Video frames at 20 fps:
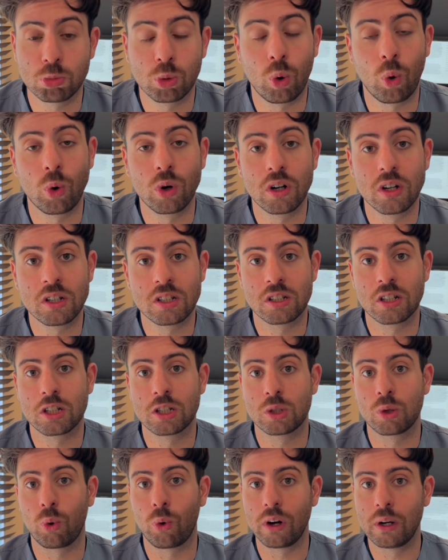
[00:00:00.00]
or is the
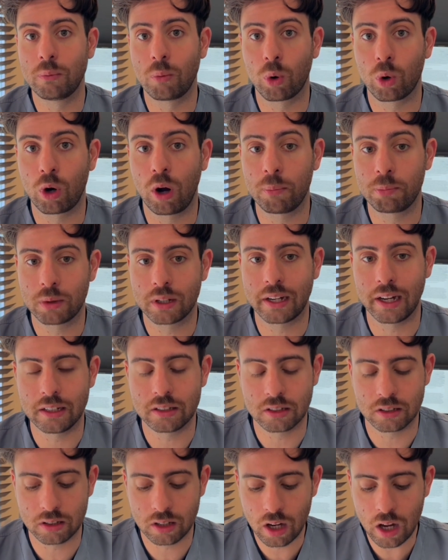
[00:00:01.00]
story more
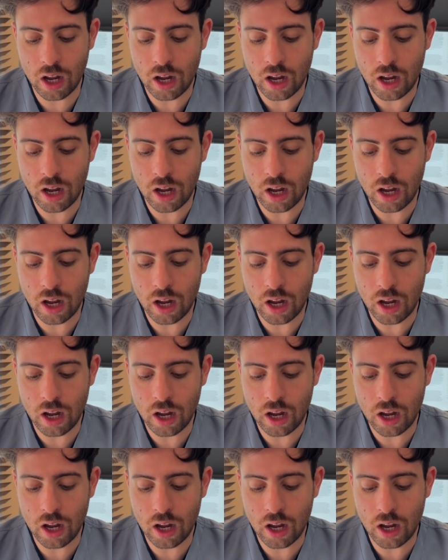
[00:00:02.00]
complicated?